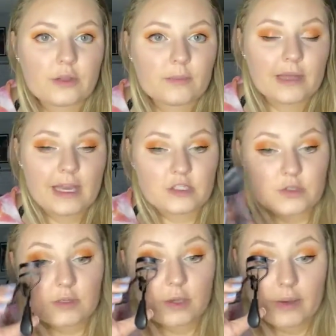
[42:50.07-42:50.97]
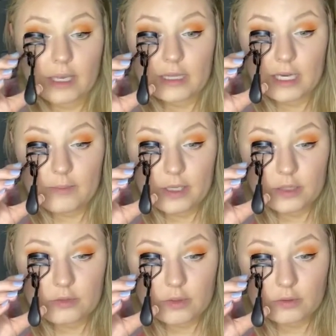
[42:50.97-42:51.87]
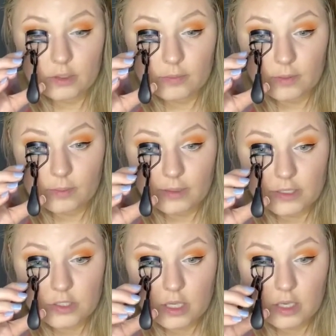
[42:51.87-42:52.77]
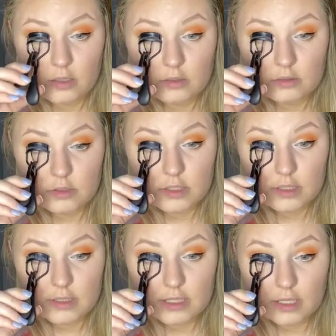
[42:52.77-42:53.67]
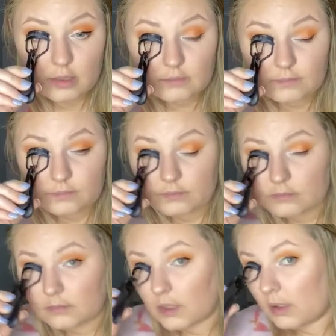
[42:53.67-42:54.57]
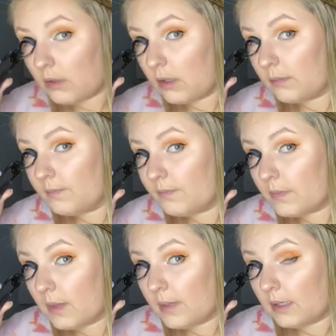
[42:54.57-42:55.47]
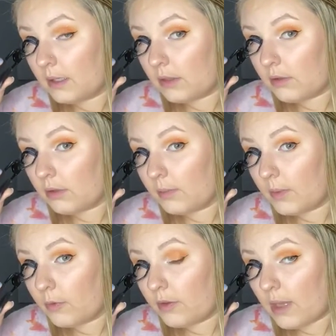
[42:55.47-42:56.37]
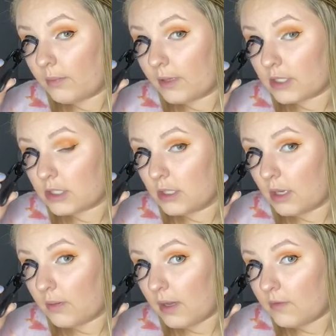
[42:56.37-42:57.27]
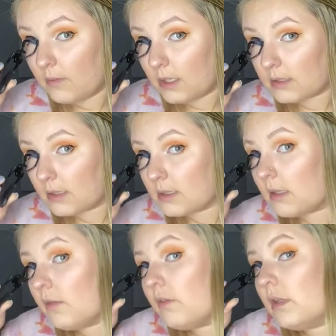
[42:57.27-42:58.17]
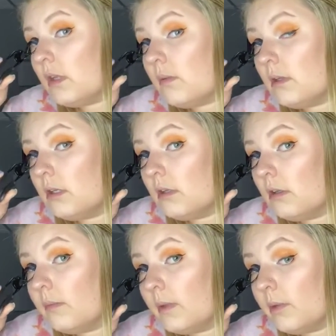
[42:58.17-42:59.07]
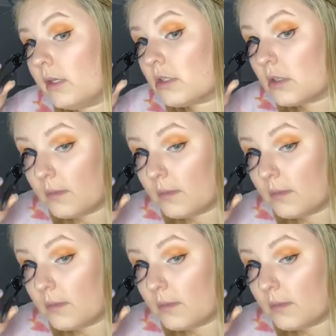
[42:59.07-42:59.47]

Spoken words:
them lashes really quick, and then I might throw a little bit of blush on, just because, like, I don't know. I might, like, throw a little bit more of that blush and not have it mix, because, like, I feel like I might need a little bit of blush.